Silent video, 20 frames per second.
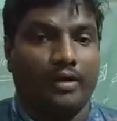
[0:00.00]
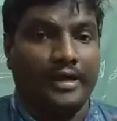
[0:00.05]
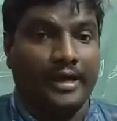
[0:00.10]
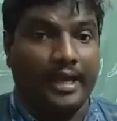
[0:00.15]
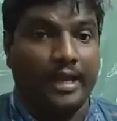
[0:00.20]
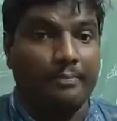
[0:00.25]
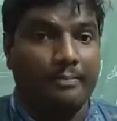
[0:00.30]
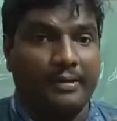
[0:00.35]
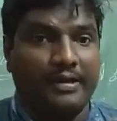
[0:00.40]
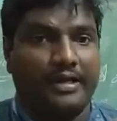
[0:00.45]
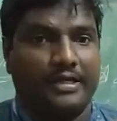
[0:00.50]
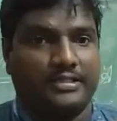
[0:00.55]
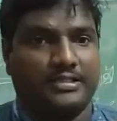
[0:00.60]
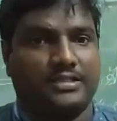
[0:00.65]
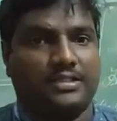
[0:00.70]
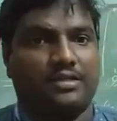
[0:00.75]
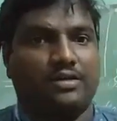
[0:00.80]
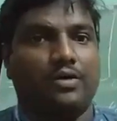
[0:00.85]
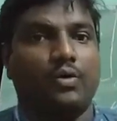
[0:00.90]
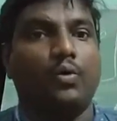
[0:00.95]

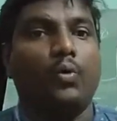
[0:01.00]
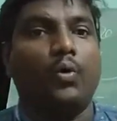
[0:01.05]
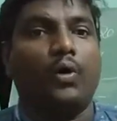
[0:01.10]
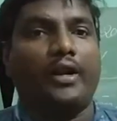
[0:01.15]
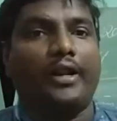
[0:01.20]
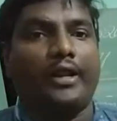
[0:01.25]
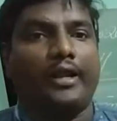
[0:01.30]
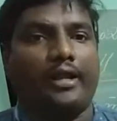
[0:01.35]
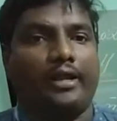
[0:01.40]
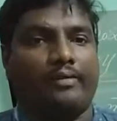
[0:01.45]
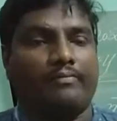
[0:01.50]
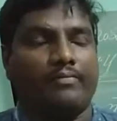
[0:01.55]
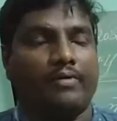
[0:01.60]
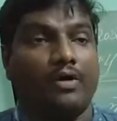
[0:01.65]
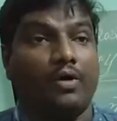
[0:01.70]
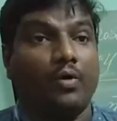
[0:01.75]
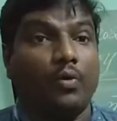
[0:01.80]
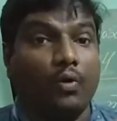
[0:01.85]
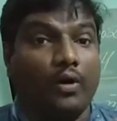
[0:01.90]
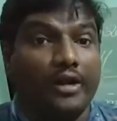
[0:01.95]
happiness. Hooray,
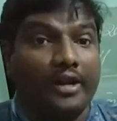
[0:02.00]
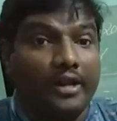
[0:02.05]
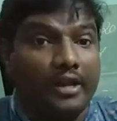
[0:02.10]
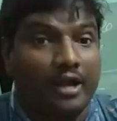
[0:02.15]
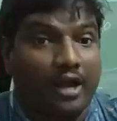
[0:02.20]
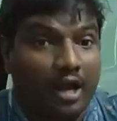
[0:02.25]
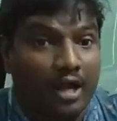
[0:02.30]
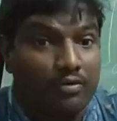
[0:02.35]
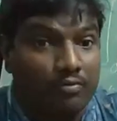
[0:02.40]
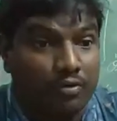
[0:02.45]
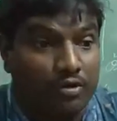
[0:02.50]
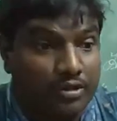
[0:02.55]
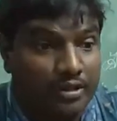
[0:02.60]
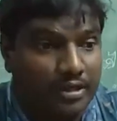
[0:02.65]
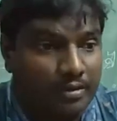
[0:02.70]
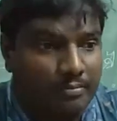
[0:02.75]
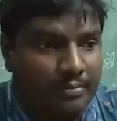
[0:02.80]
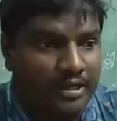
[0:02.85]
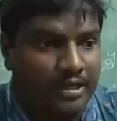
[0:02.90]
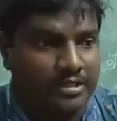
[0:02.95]
I won
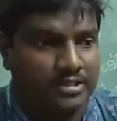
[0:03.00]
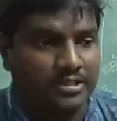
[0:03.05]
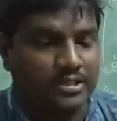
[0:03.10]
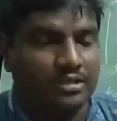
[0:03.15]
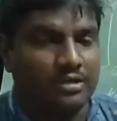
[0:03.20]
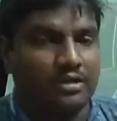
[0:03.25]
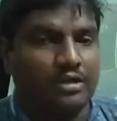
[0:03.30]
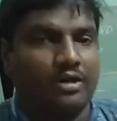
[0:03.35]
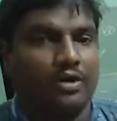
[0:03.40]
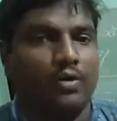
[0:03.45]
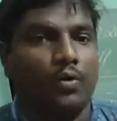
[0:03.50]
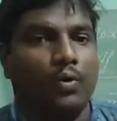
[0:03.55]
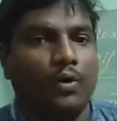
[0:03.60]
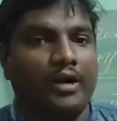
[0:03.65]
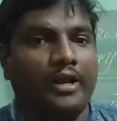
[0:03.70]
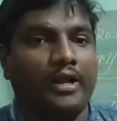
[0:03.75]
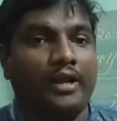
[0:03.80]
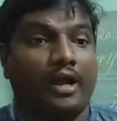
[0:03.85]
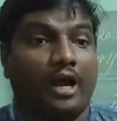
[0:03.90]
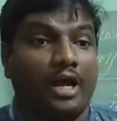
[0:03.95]
the match.
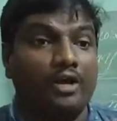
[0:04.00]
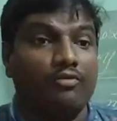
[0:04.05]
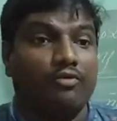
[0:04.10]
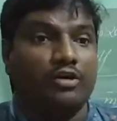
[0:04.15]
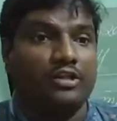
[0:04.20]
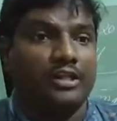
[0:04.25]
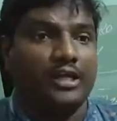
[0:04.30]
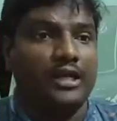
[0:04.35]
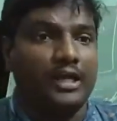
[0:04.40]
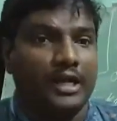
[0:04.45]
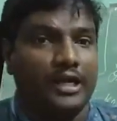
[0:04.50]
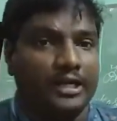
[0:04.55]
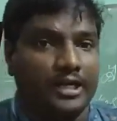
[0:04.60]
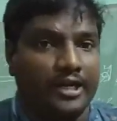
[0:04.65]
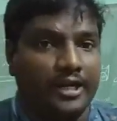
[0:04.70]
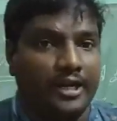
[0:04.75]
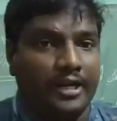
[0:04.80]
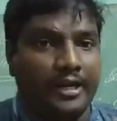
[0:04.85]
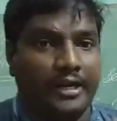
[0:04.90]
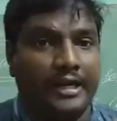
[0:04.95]
Hooray, I won the
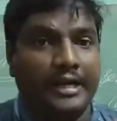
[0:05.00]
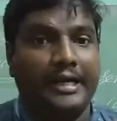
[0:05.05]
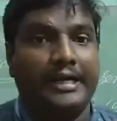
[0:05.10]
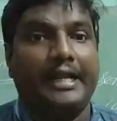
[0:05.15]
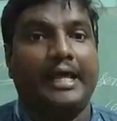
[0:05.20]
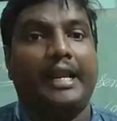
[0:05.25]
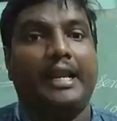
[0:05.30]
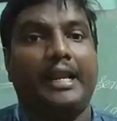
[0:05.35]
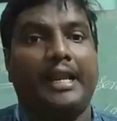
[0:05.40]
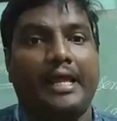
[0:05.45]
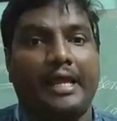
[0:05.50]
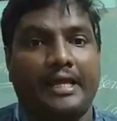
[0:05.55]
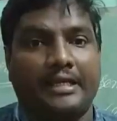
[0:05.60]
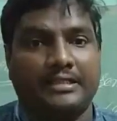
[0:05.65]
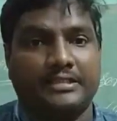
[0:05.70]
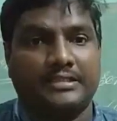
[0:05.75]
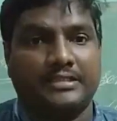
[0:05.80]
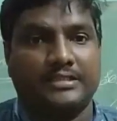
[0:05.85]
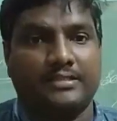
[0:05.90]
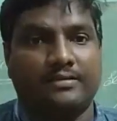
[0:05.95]
lottery, 10
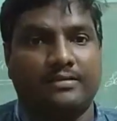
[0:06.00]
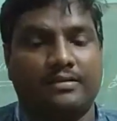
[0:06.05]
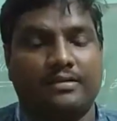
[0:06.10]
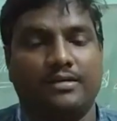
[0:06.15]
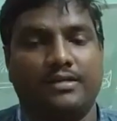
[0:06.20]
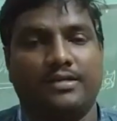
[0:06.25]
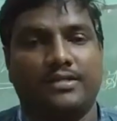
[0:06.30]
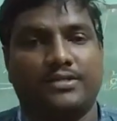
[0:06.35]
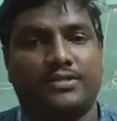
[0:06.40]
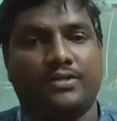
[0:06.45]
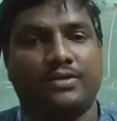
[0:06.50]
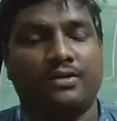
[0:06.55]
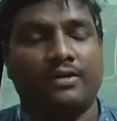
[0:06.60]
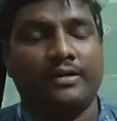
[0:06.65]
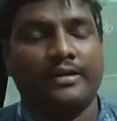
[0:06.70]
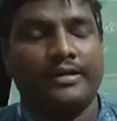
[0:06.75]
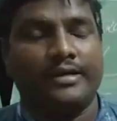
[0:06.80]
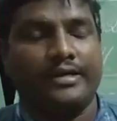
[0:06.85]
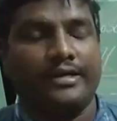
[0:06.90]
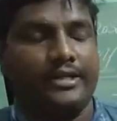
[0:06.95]
lakhs.
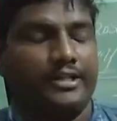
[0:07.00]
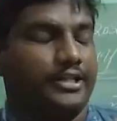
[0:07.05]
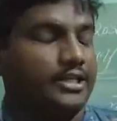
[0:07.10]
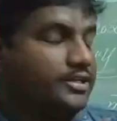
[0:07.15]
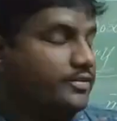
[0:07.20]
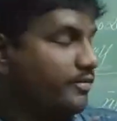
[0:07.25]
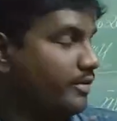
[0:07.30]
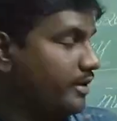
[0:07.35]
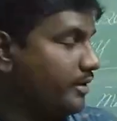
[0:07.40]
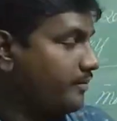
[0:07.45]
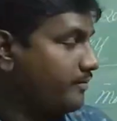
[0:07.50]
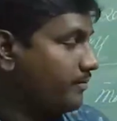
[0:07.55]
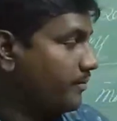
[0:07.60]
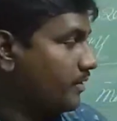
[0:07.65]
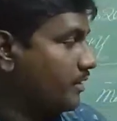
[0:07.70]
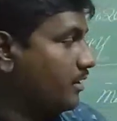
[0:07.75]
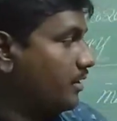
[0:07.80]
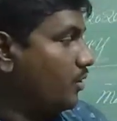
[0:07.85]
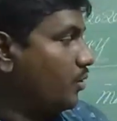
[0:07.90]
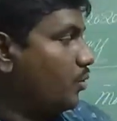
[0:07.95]
So, in this way,
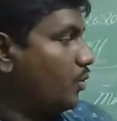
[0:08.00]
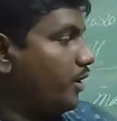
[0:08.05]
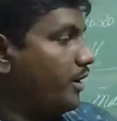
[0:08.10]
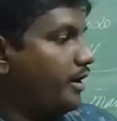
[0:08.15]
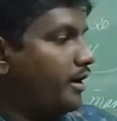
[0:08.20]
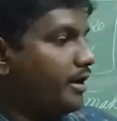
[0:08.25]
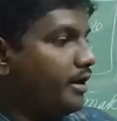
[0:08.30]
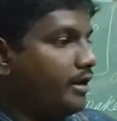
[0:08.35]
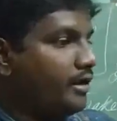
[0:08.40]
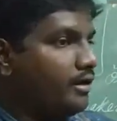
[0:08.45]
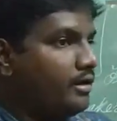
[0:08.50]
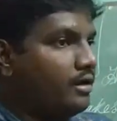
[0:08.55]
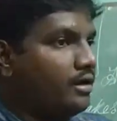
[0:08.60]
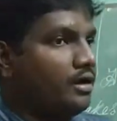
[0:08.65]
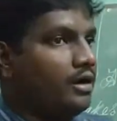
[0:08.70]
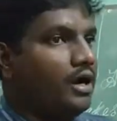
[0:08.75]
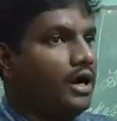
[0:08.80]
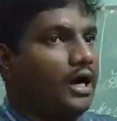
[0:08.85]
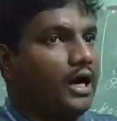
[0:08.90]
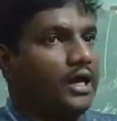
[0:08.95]
hooray,
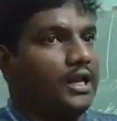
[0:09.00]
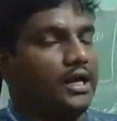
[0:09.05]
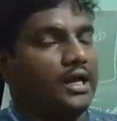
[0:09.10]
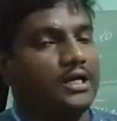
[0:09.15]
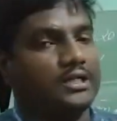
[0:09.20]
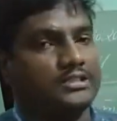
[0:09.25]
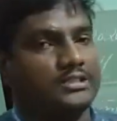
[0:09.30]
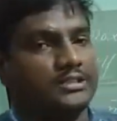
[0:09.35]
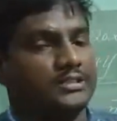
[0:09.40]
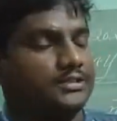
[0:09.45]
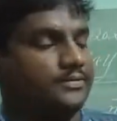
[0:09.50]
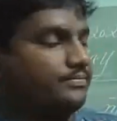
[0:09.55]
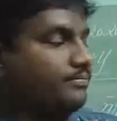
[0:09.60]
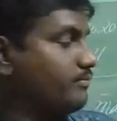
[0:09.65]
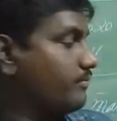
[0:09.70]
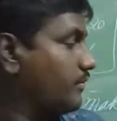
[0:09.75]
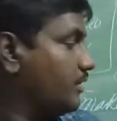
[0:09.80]
alas,